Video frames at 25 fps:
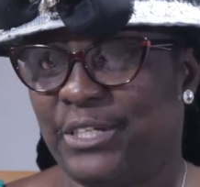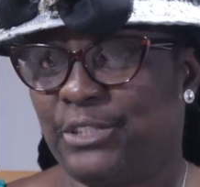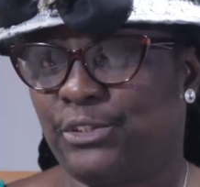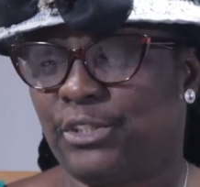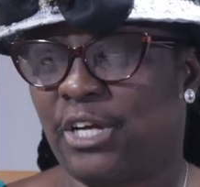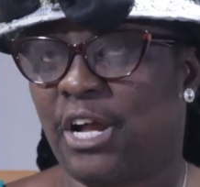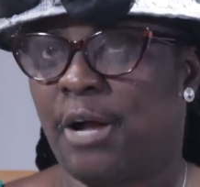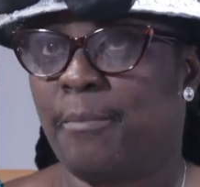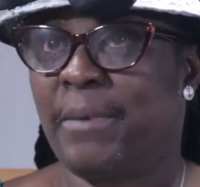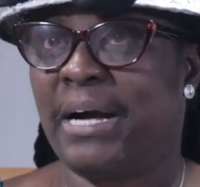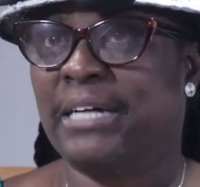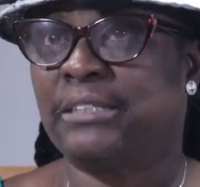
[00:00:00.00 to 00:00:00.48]
when you
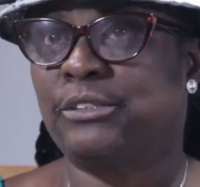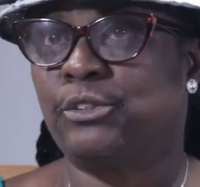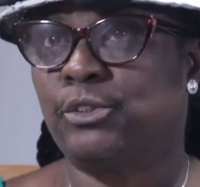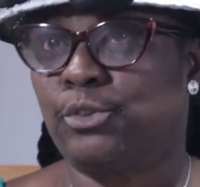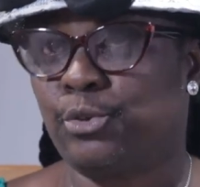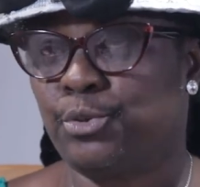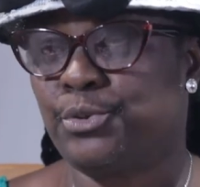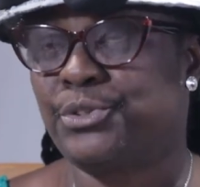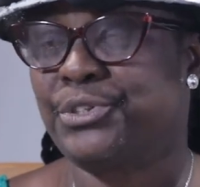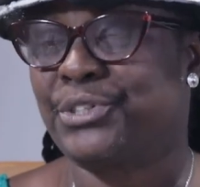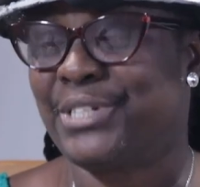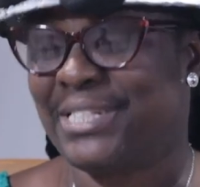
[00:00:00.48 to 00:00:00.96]
talk
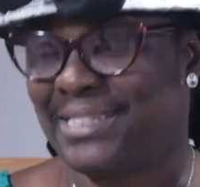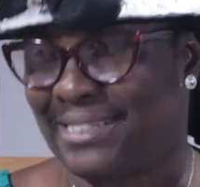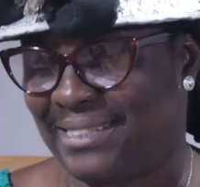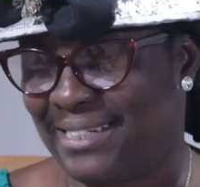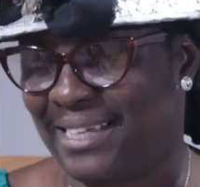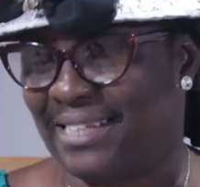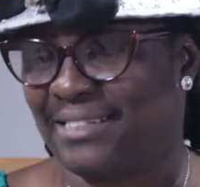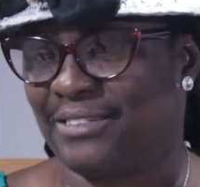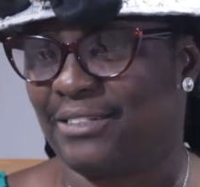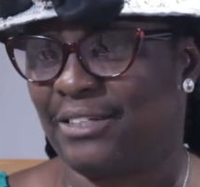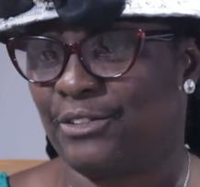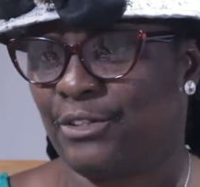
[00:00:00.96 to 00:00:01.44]
about two
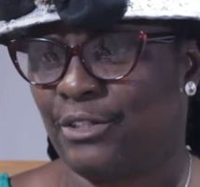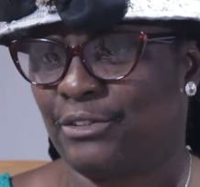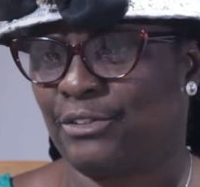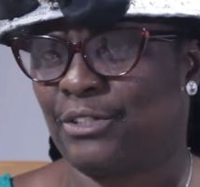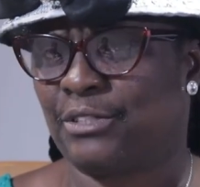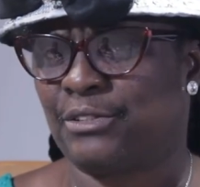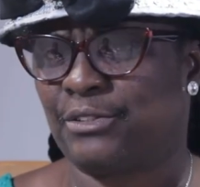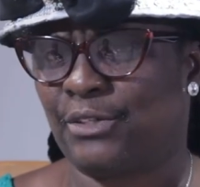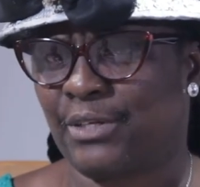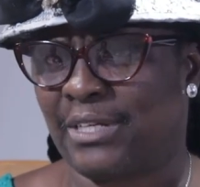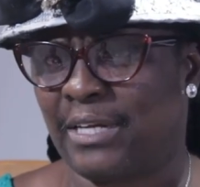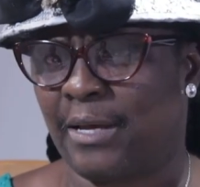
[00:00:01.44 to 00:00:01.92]
Christians, you're not
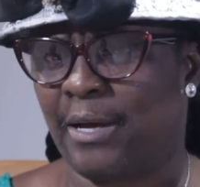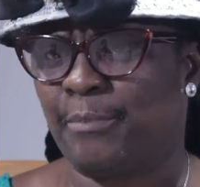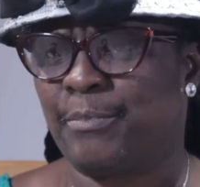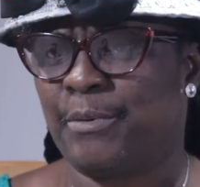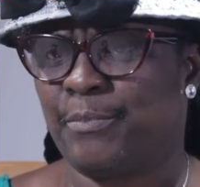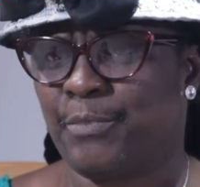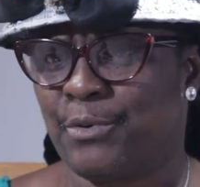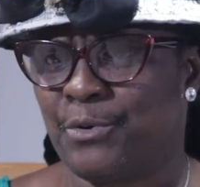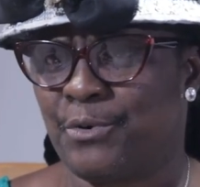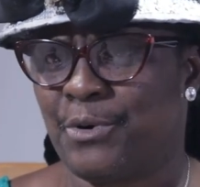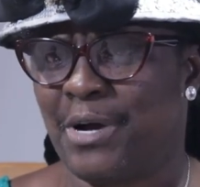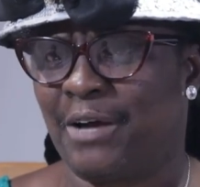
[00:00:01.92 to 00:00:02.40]
just talking
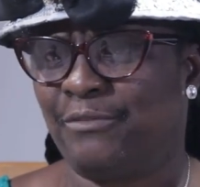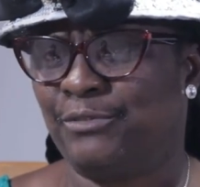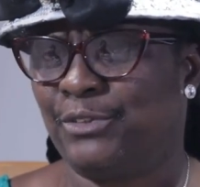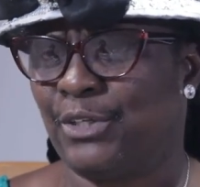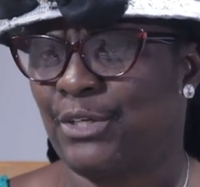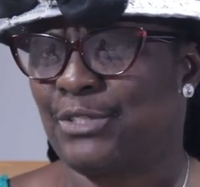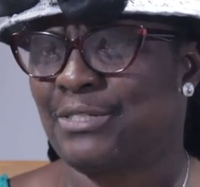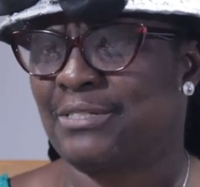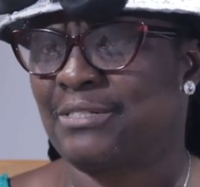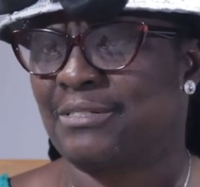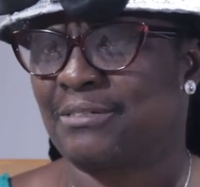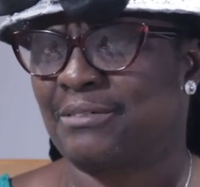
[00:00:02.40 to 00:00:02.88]
about people who have
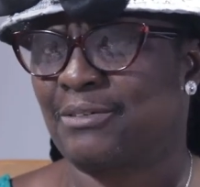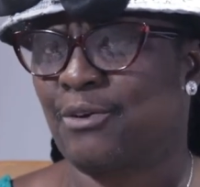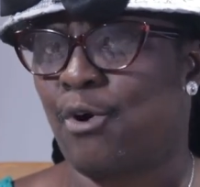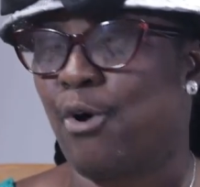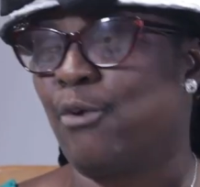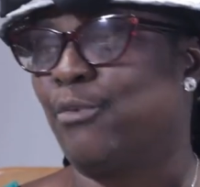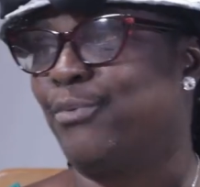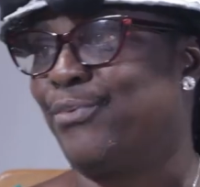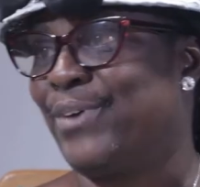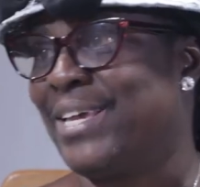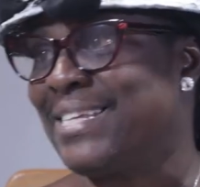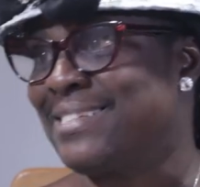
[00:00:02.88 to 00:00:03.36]
just
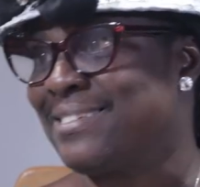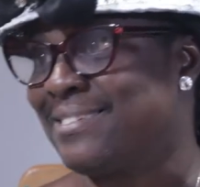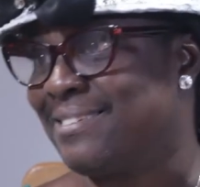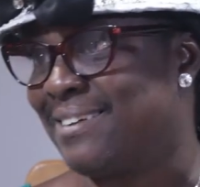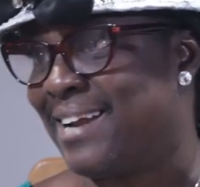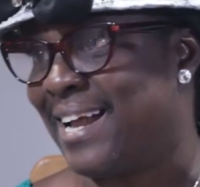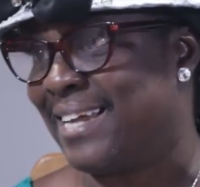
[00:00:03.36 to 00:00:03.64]
confessed